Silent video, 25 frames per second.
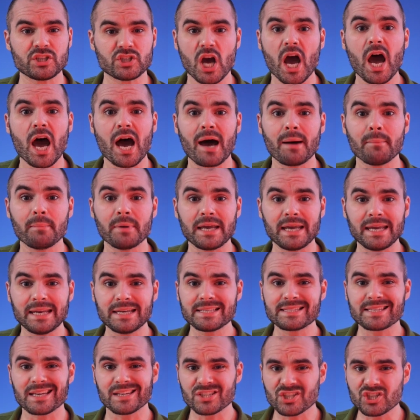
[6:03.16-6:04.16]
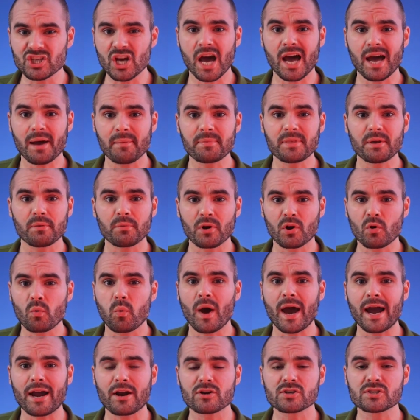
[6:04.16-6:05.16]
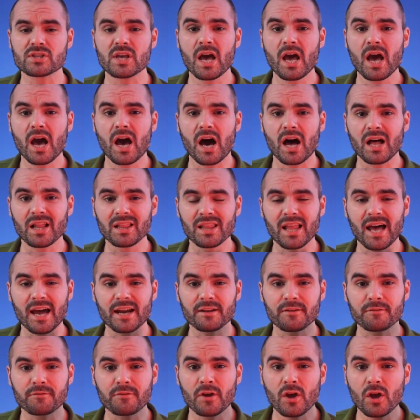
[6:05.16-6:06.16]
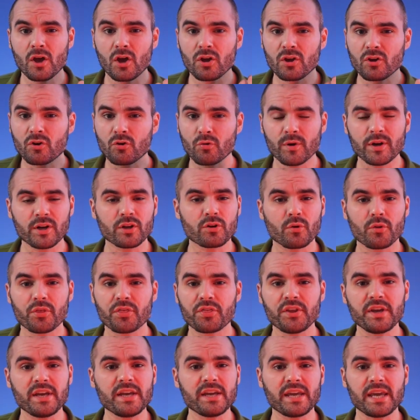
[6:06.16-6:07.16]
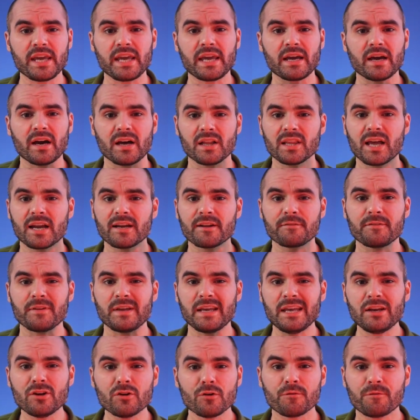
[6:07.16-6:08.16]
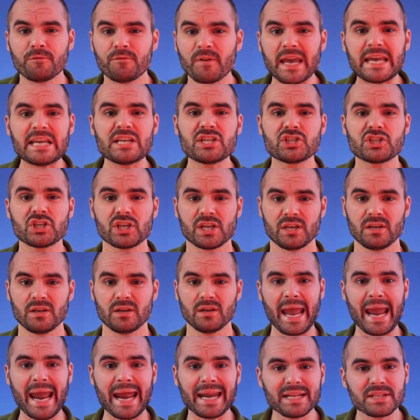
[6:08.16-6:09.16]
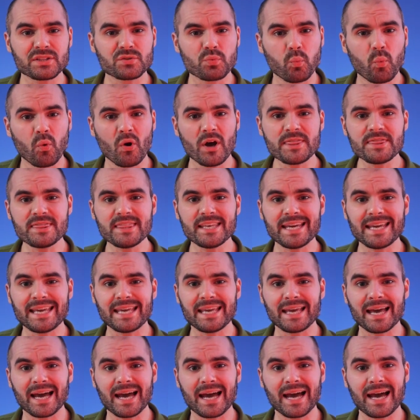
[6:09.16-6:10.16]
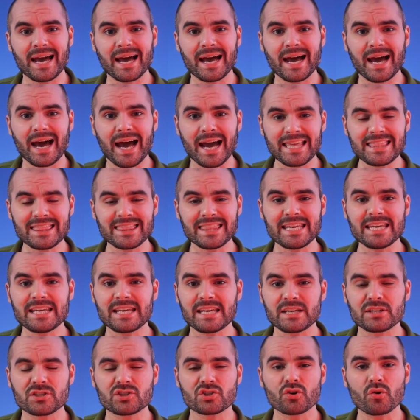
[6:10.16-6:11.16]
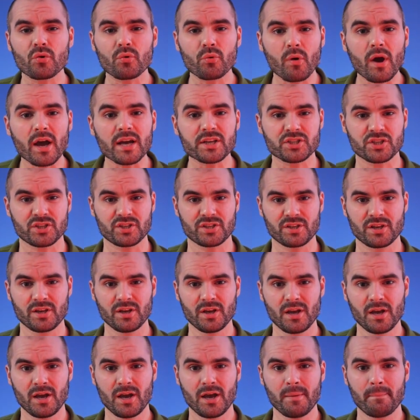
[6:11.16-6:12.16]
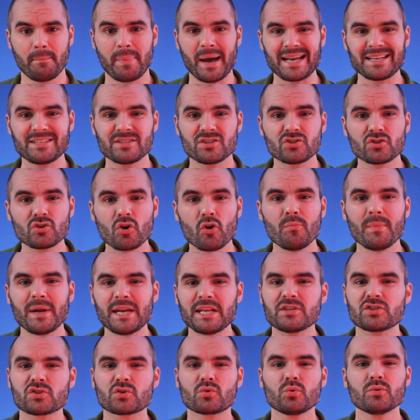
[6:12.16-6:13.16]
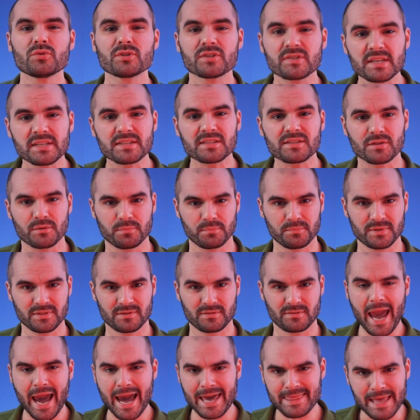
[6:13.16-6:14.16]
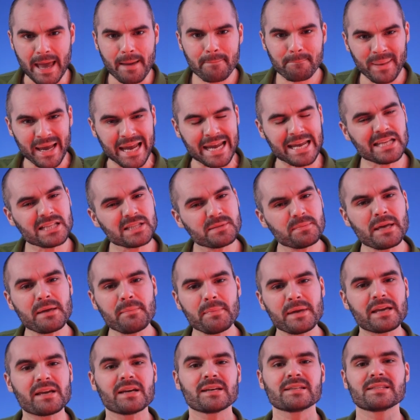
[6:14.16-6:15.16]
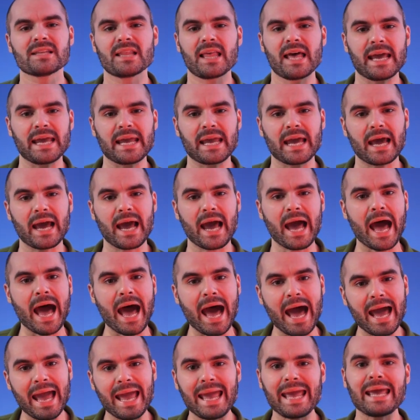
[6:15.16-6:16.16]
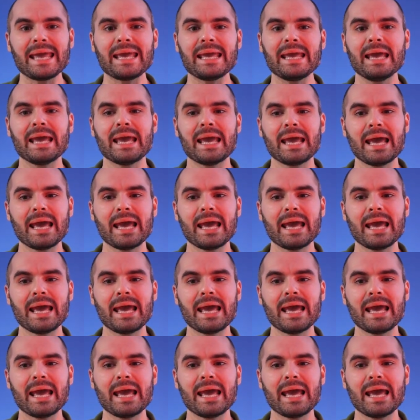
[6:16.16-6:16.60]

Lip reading: job. It is a job that requires a lot of critical thinking, a lot of innovation, and it's one that I think is crushed by so many school systems. And that pains me because, like, I